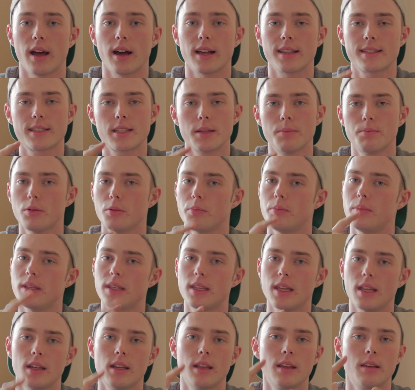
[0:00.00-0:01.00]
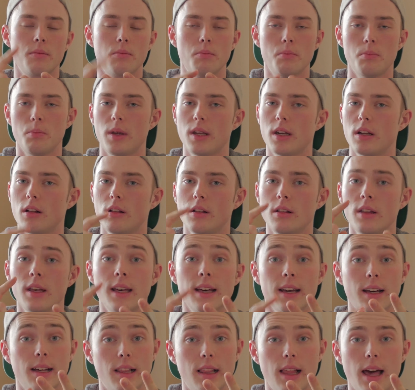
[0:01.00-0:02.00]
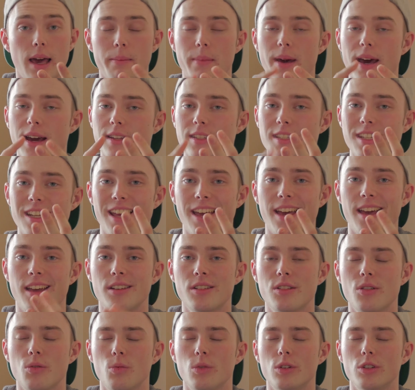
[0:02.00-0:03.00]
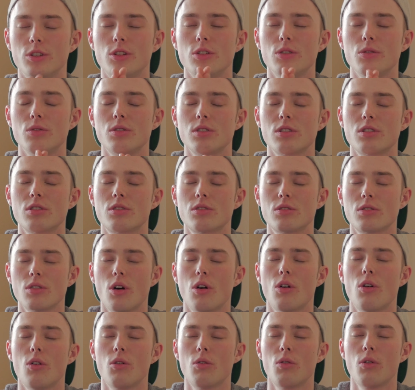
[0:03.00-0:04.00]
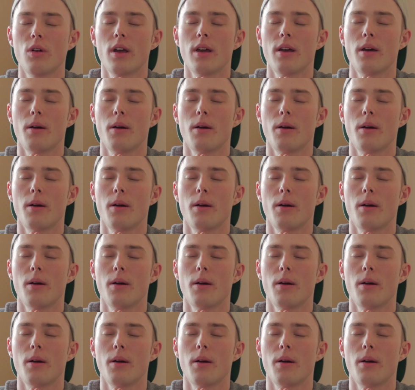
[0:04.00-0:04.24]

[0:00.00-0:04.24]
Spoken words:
A simple beginning, middle, climax, and end will do so